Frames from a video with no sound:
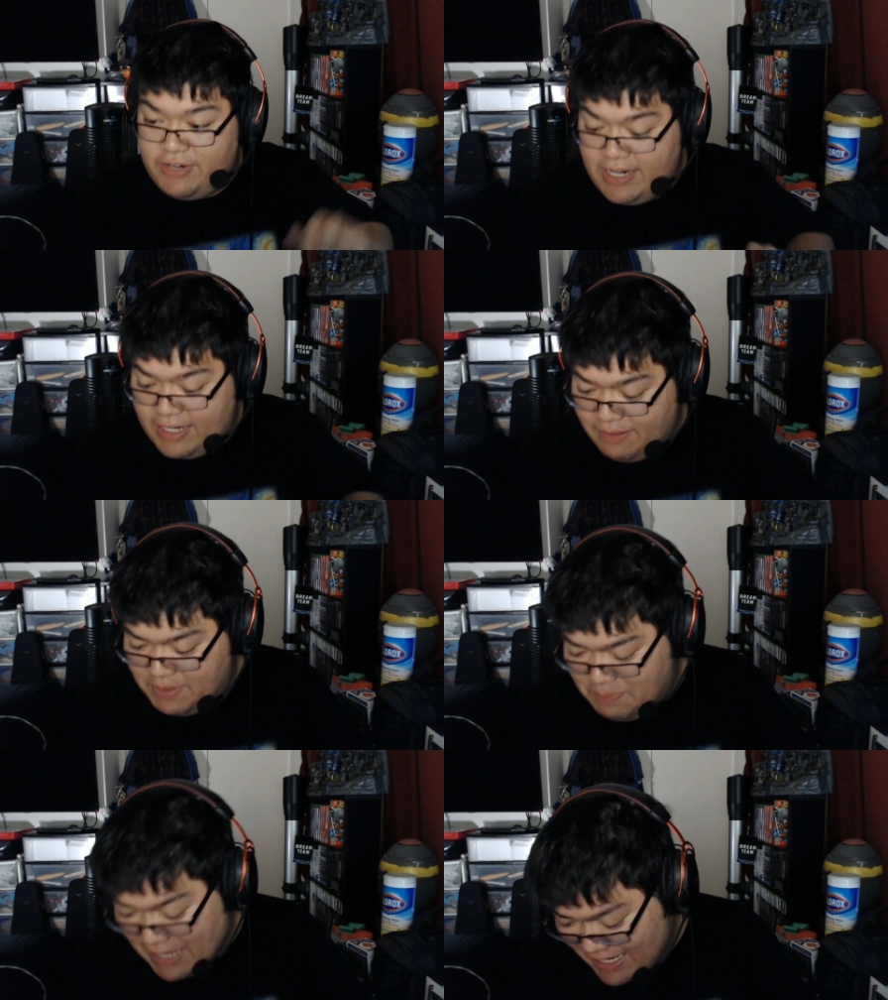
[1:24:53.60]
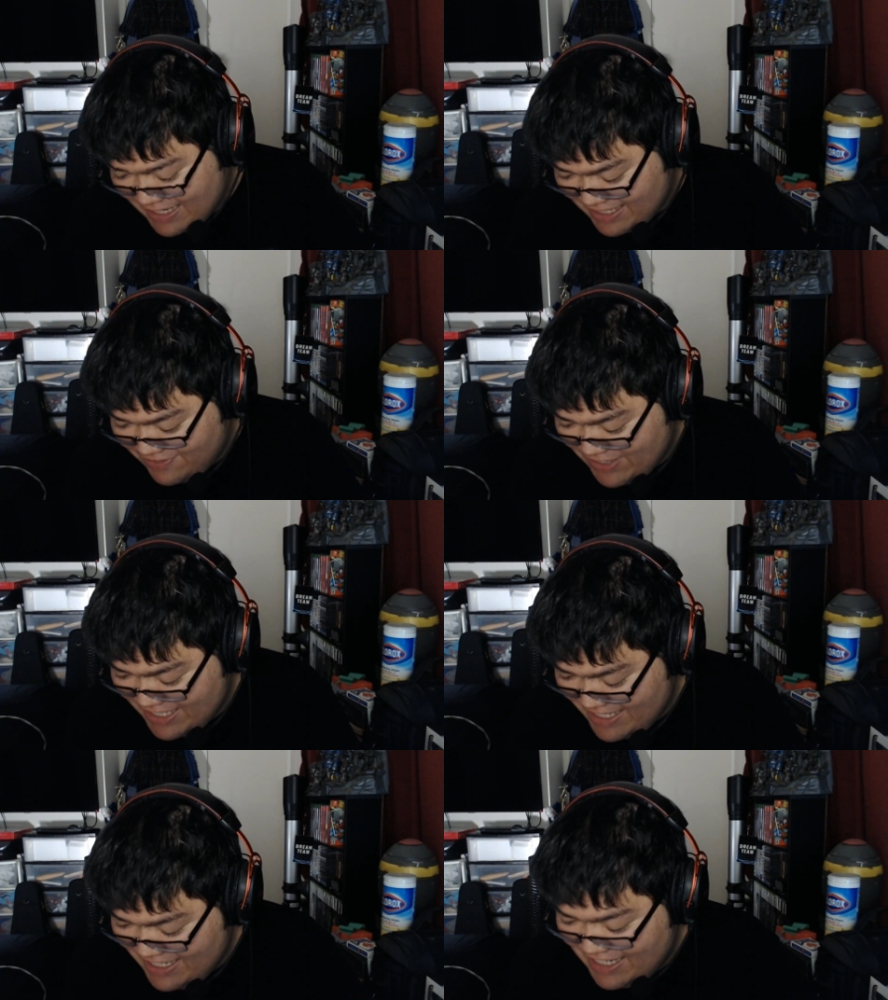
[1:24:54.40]
comes back up,
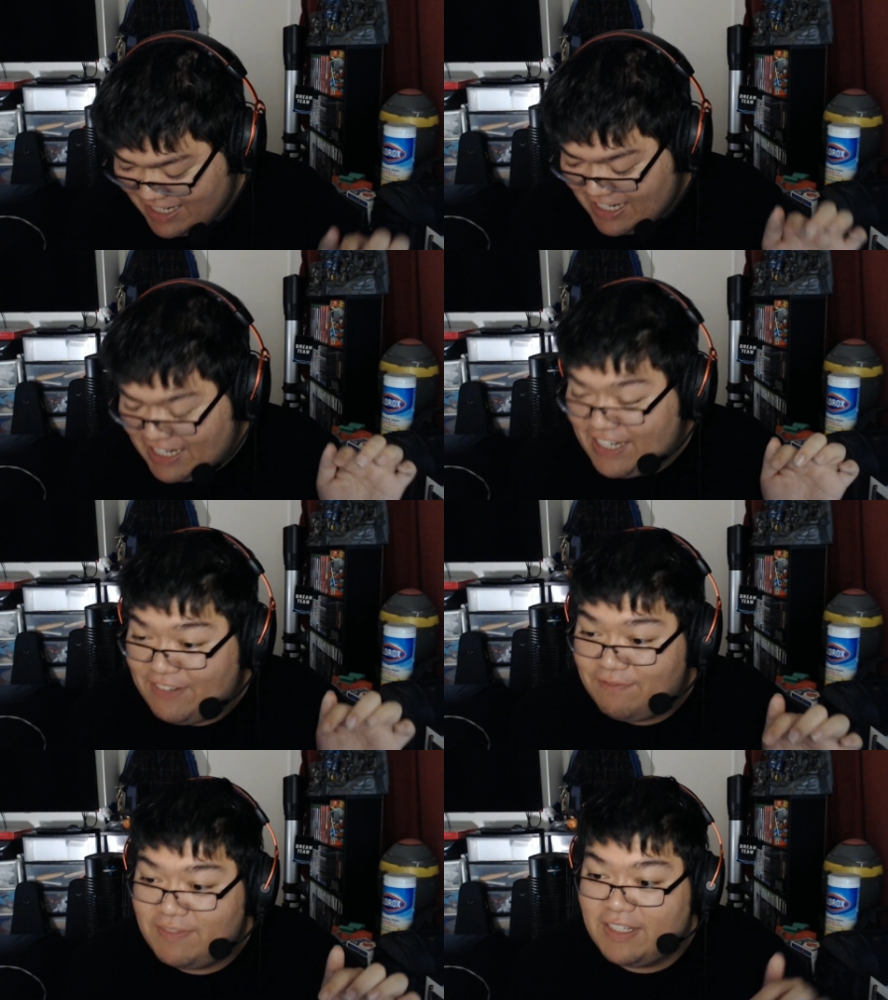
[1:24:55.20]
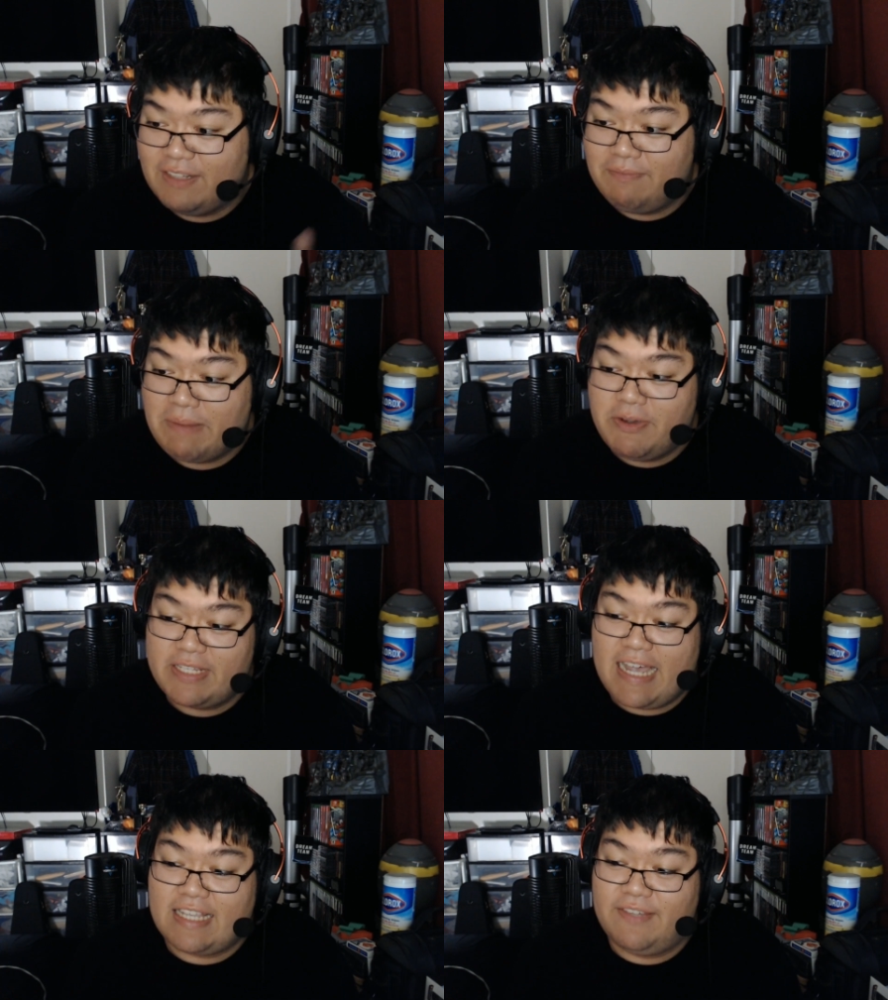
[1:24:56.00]
um, the my most
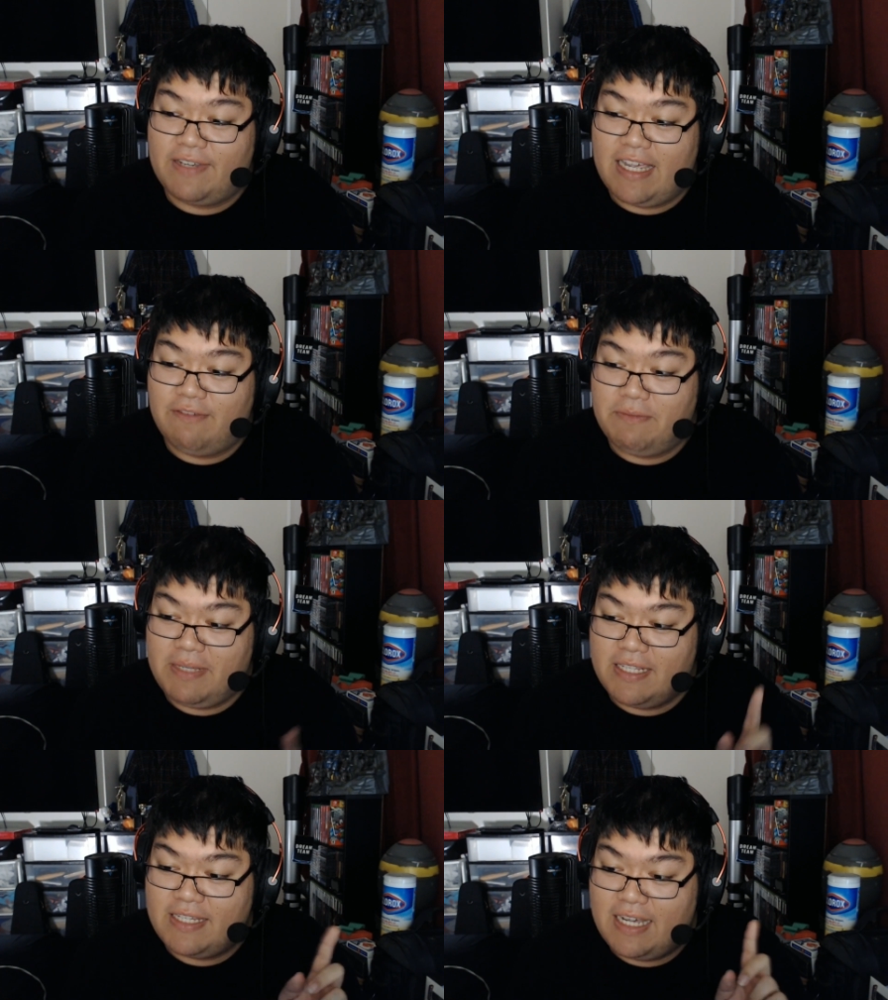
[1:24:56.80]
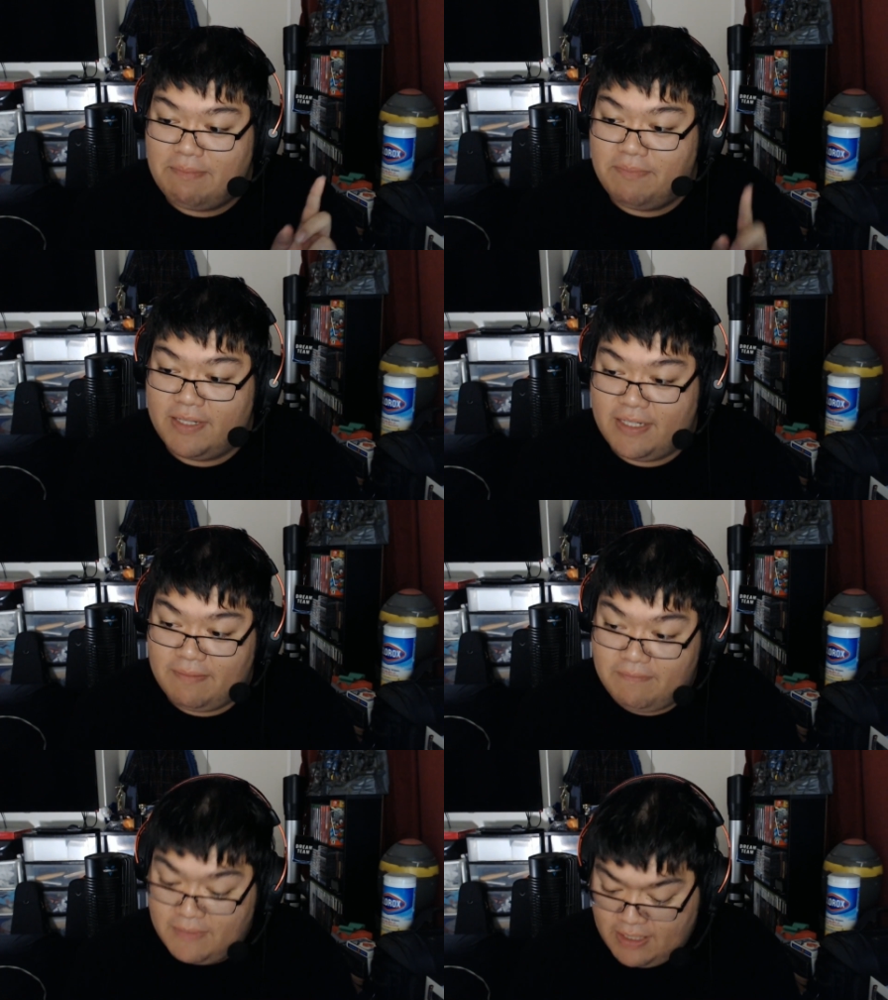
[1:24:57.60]
active account will be the top,
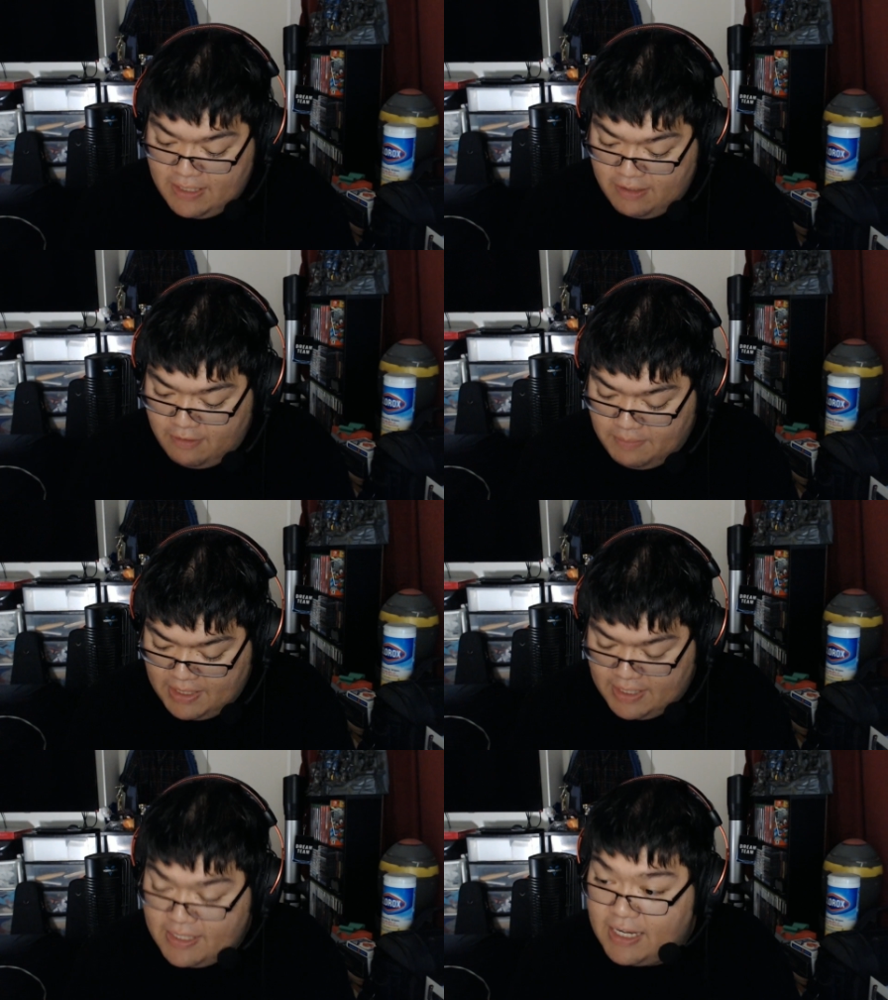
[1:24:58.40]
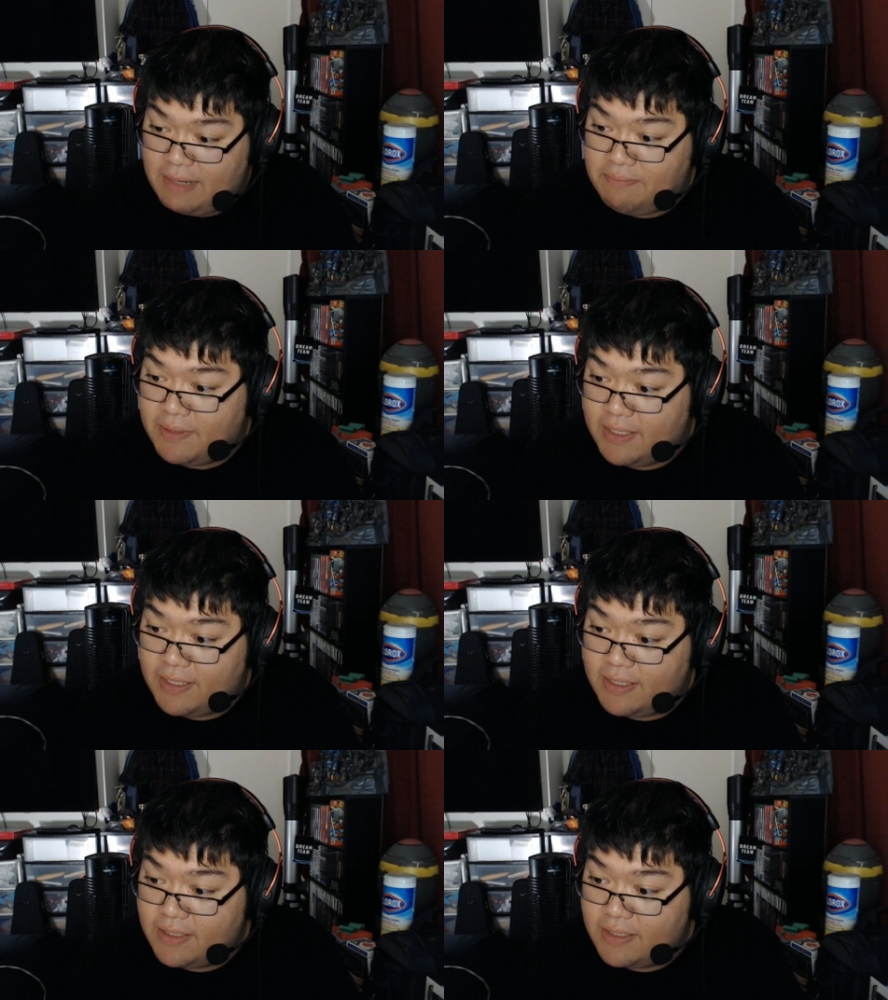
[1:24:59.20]
um, will be the top. Uh,